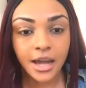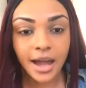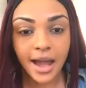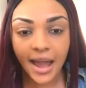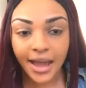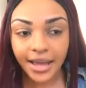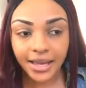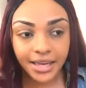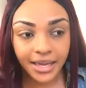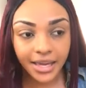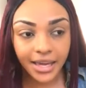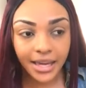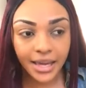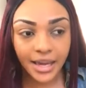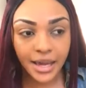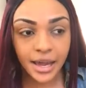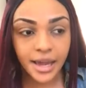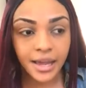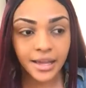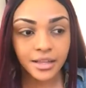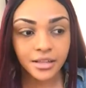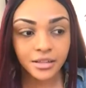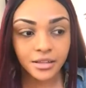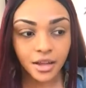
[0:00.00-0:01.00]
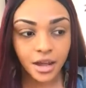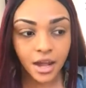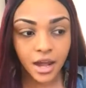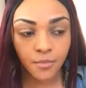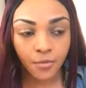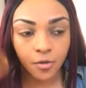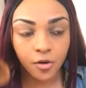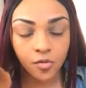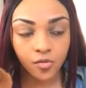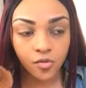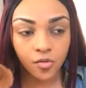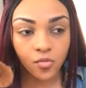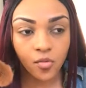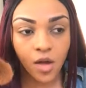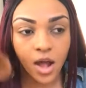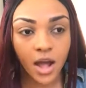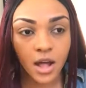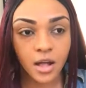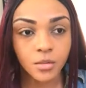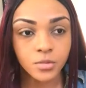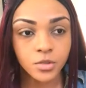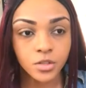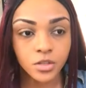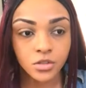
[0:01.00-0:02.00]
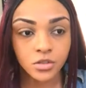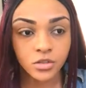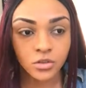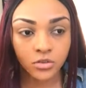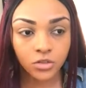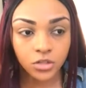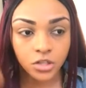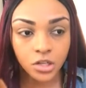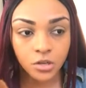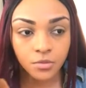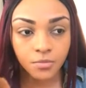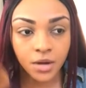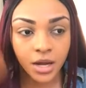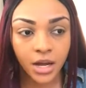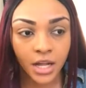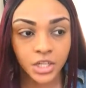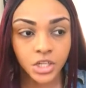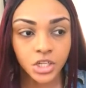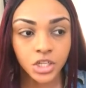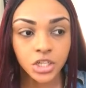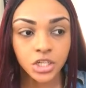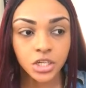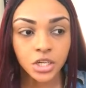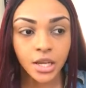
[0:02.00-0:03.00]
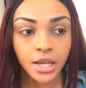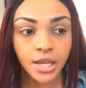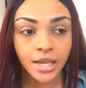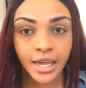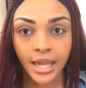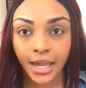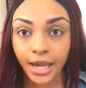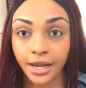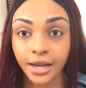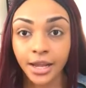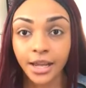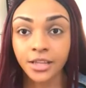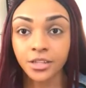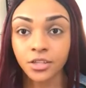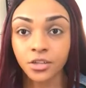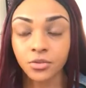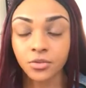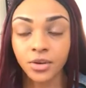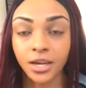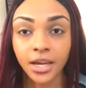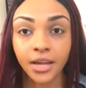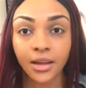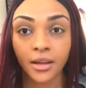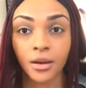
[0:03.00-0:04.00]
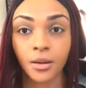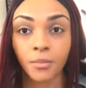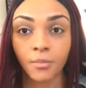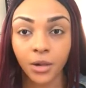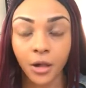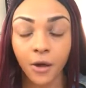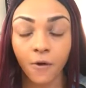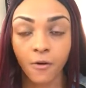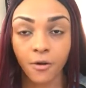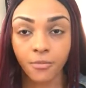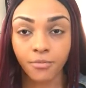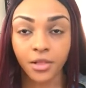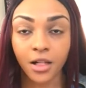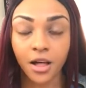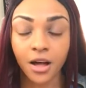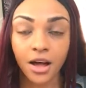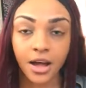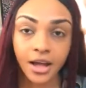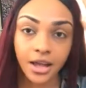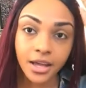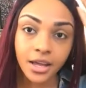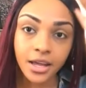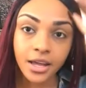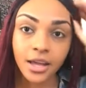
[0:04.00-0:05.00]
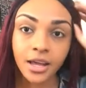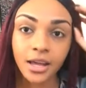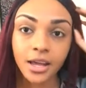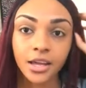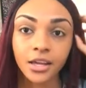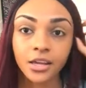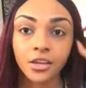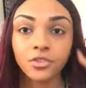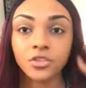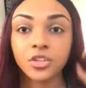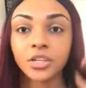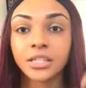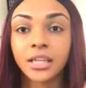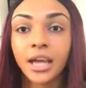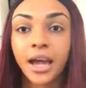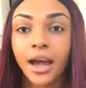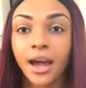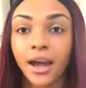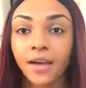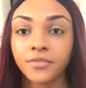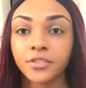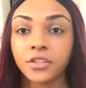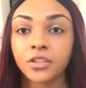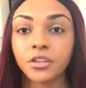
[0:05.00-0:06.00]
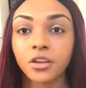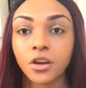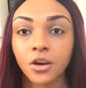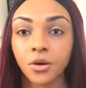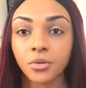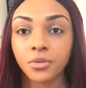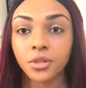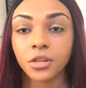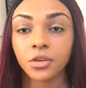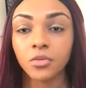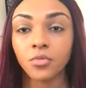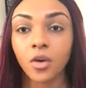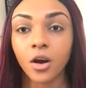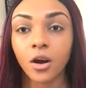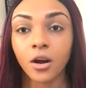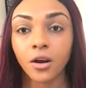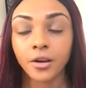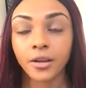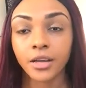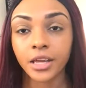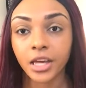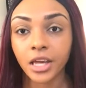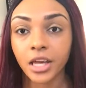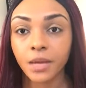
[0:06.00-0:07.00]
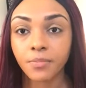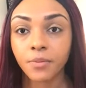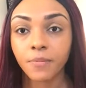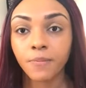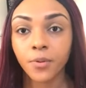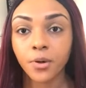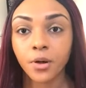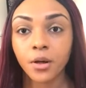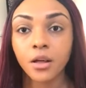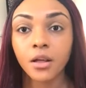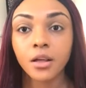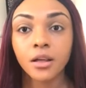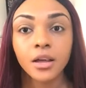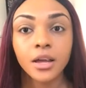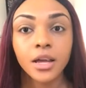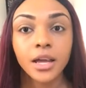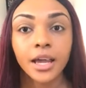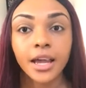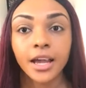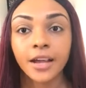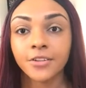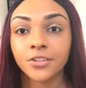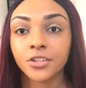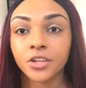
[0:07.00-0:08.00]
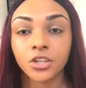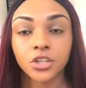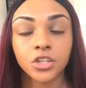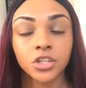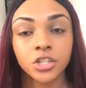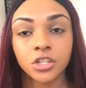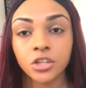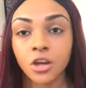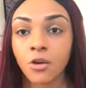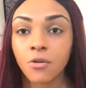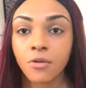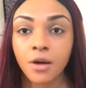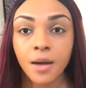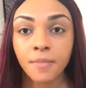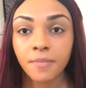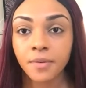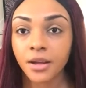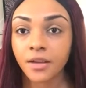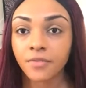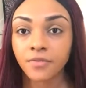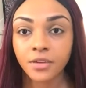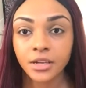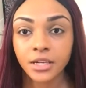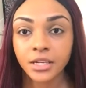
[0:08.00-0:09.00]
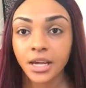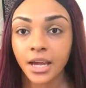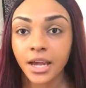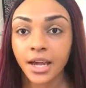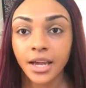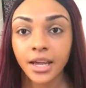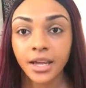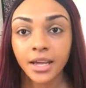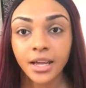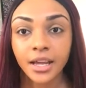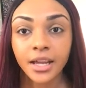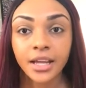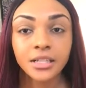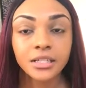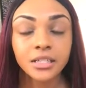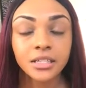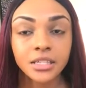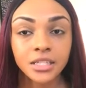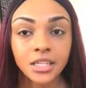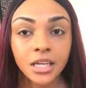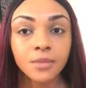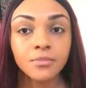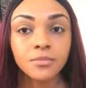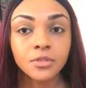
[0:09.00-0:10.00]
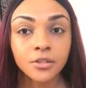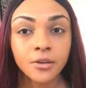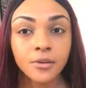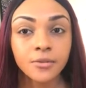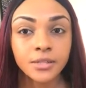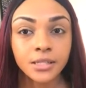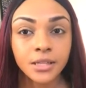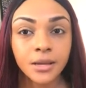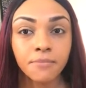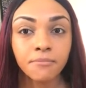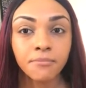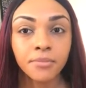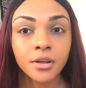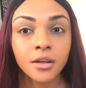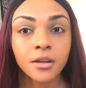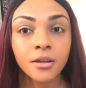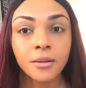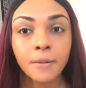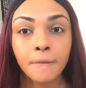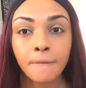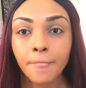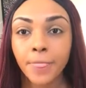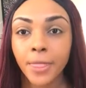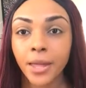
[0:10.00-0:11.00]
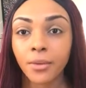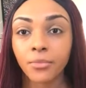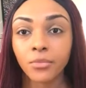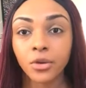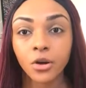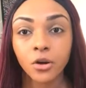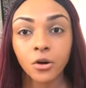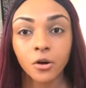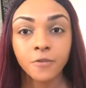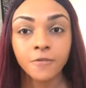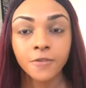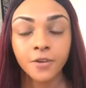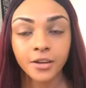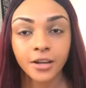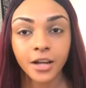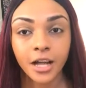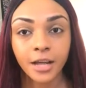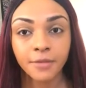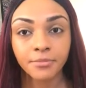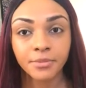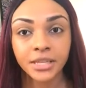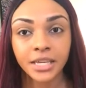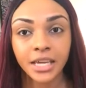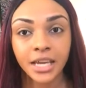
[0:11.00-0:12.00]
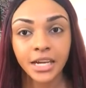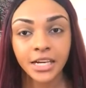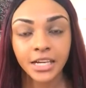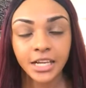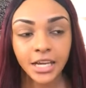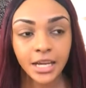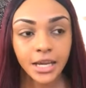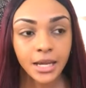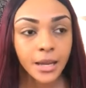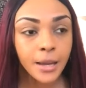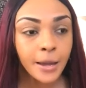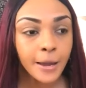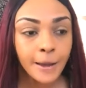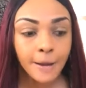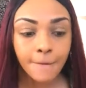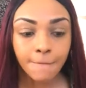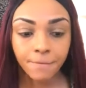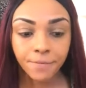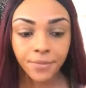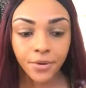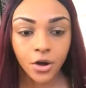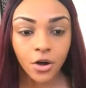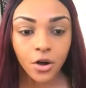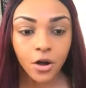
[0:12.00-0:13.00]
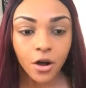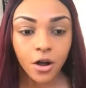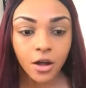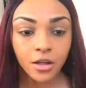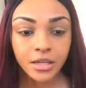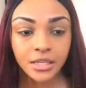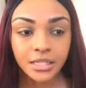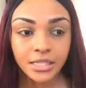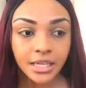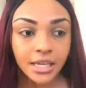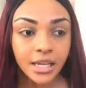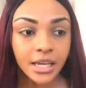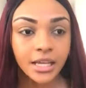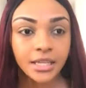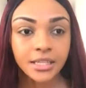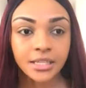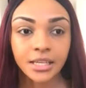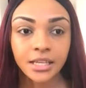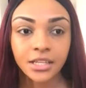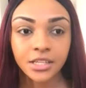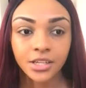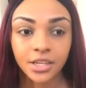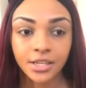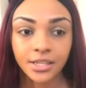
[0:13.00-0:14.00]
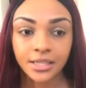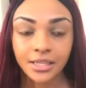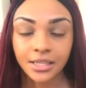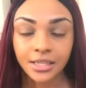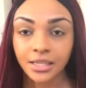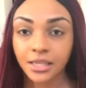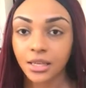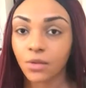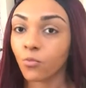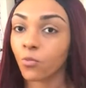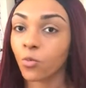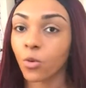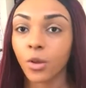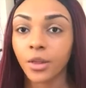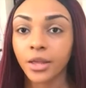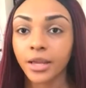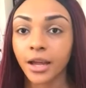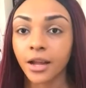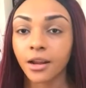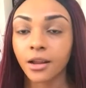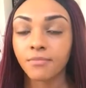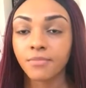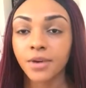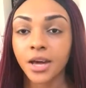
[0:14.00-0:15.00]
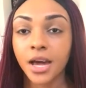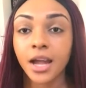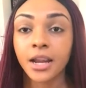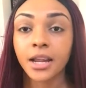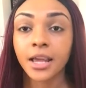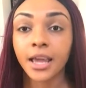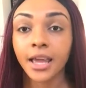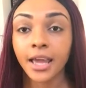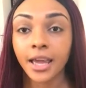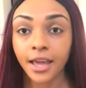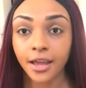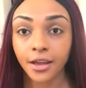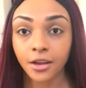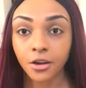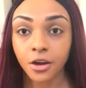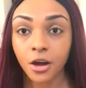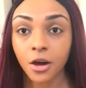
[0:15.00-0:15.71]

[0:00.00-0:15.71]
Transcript: I can't, I'm overwhelmed, there's too much, can I do it, blah, blah, blah. You just have to know that you are capable and just show up every day. It seems so simple and we overcomplicate it, but all it takes is just rolling out of bed and